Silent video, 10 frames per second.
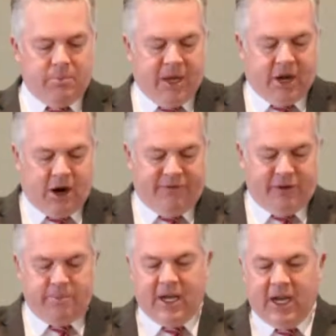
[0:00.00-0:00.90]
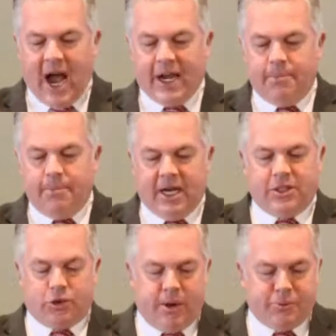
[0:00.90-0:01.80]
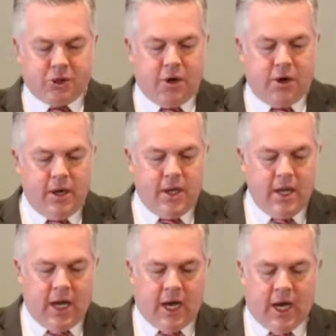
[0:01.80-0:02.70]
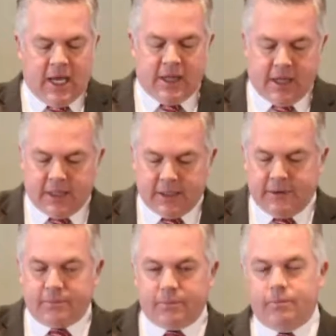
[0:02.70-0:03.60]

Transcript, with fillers: be careful to be guided by Scripture uh, in this.